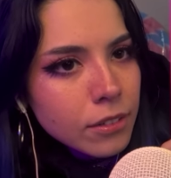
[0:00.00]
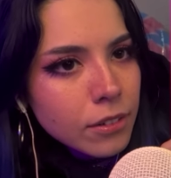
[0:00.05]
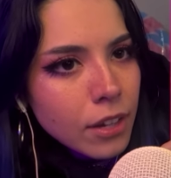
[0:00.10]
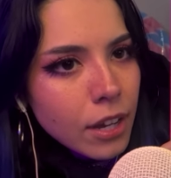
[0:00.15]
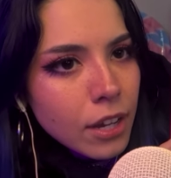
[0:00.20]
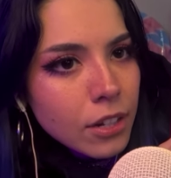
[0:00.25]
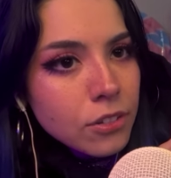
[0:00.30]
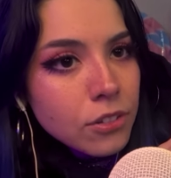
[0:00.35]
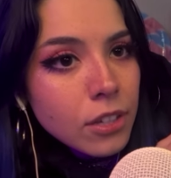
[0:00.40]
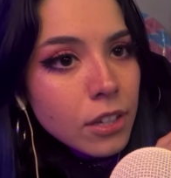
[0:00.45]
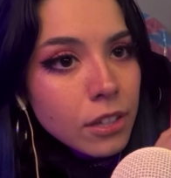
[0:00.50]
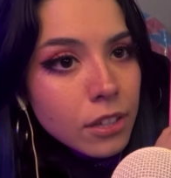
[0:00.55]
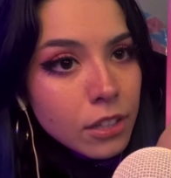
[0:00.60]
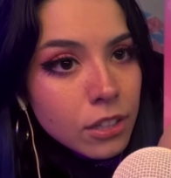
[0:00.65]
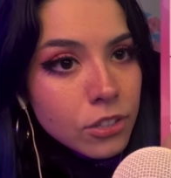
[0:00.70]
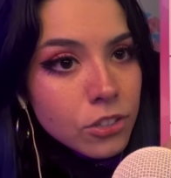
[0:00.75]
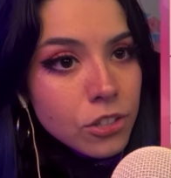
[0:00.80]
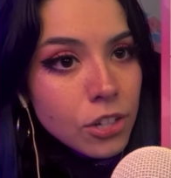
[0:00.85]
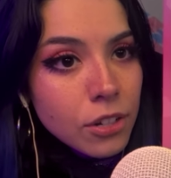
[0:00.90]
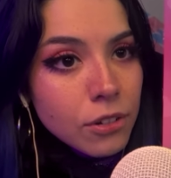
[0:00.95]
Actually, I
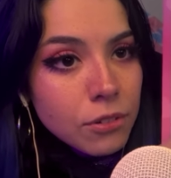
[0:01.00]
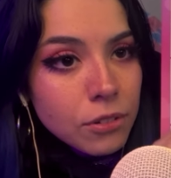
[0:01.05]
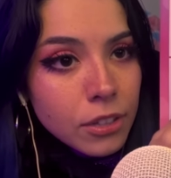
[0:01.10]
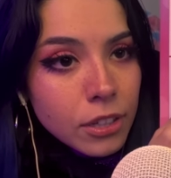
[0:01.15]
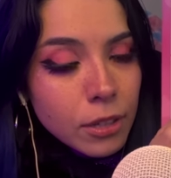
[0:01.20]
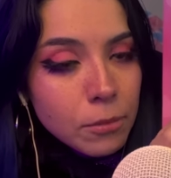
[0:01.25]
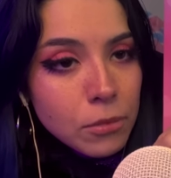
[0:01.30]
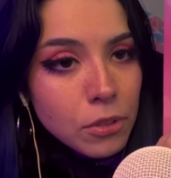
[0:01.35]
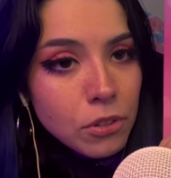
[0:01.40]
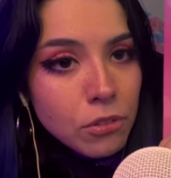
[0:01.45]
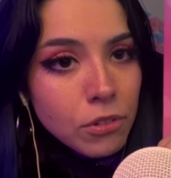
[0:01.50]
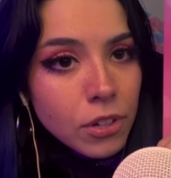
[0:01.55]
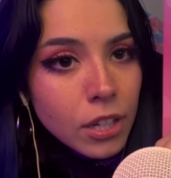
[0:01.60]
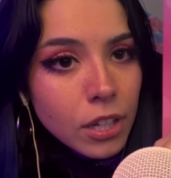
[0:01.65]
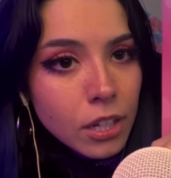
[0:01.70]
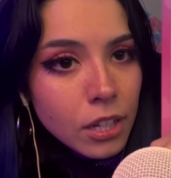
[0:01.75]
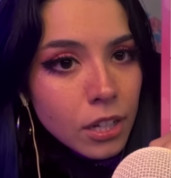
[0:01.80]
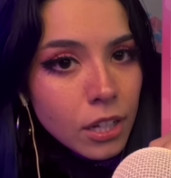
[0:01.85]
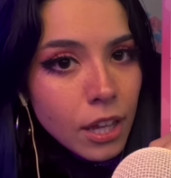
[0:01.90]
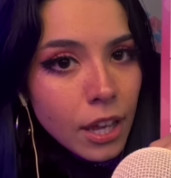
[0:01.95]
think generally I'm the three
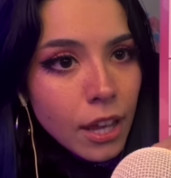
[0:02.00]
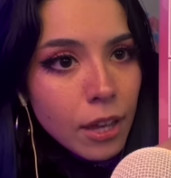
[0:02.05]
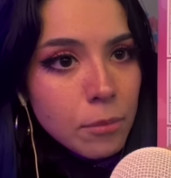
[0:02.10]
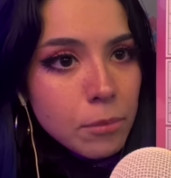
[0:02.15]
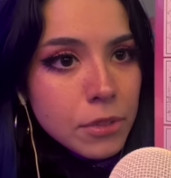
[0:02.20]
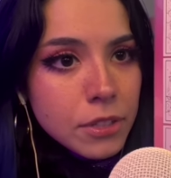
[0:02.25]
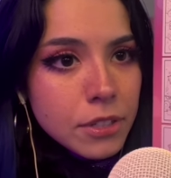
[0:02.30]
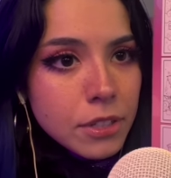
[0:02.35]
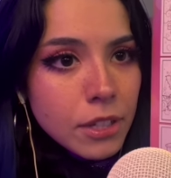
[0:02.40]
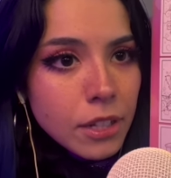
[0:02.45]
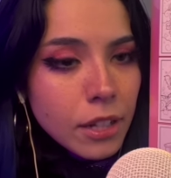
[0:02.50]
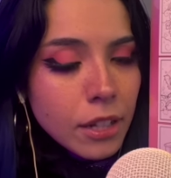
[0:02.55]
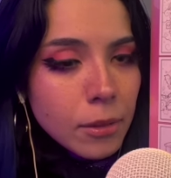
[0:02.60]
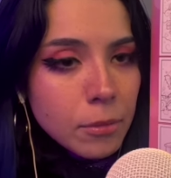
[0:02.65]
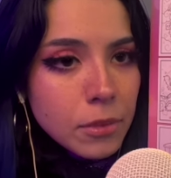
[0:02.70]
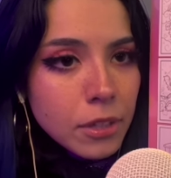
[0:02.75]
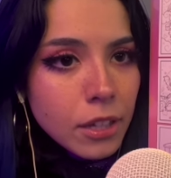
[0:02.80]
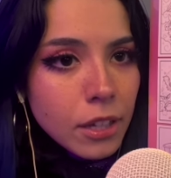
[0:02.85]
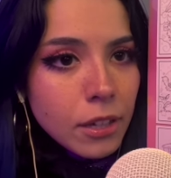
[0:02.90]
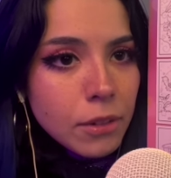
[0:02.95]
headed cat, but today I'm
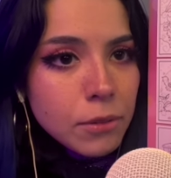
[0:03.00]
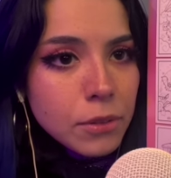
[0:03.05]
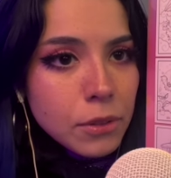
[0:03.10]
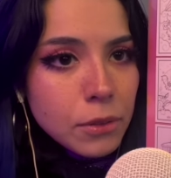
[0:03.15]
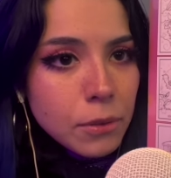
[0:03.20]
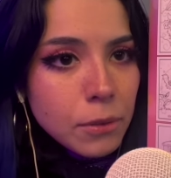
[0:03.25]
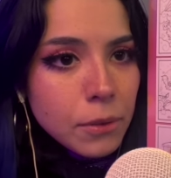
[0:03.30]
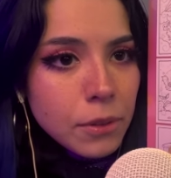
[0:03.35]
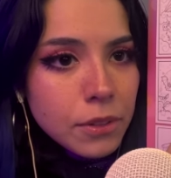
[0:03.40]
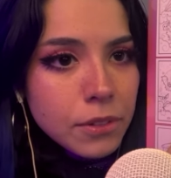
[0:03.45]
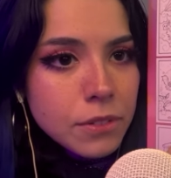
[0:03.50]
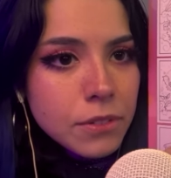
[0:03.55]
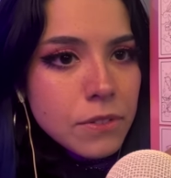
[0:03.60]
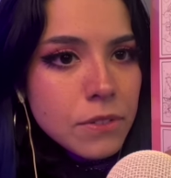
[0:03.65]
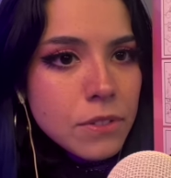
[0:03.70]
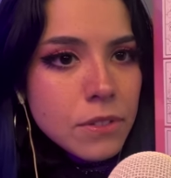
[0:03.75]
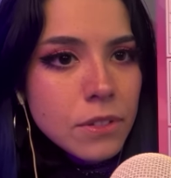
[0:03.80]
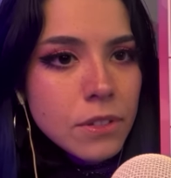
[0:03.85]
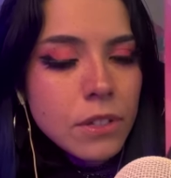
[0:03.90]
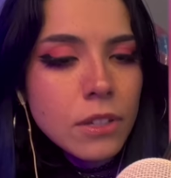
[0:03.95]
the cat with the
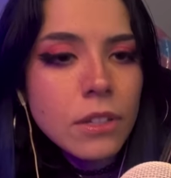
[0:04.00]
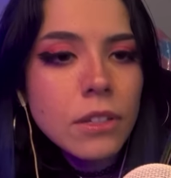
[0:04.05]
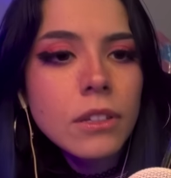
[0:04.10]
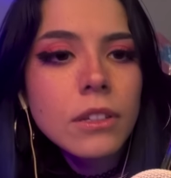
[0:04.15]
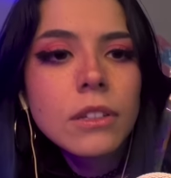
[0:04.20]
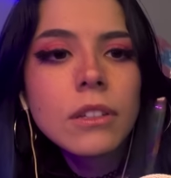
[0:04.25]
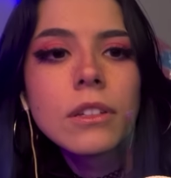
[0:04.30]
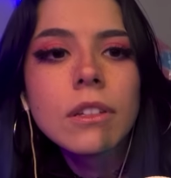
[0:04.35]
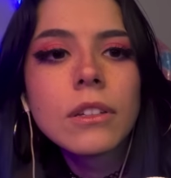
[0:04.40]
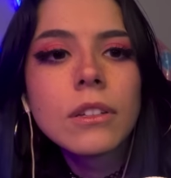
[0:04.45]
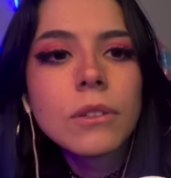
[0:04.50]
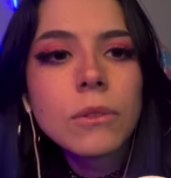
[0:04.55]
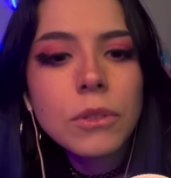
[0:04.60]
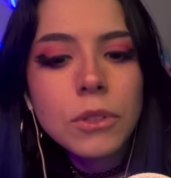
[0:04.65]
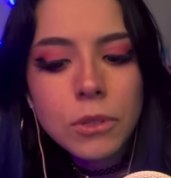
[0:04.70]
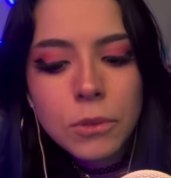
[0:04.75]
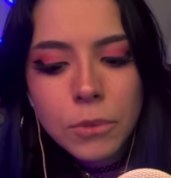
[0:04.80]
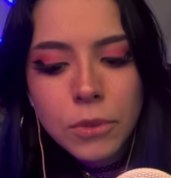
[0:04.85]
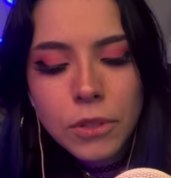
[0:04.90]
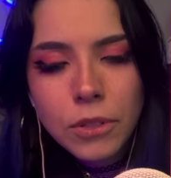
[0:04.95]
horns.
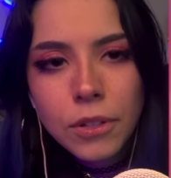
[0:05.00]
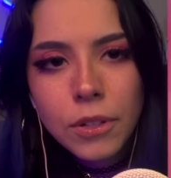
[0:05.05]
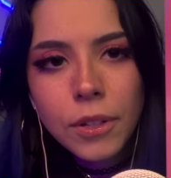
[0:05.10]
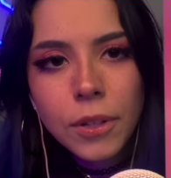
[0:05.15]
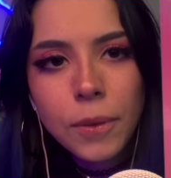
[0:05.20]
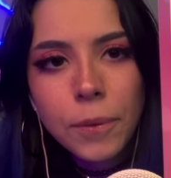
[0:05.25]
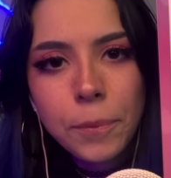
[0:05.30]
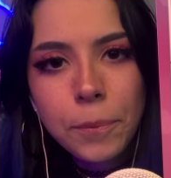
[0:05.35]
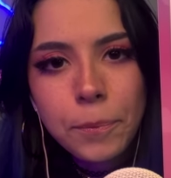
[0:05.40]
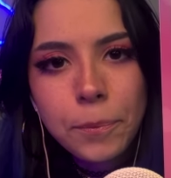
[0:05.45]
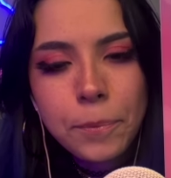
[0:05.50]
Which one are you?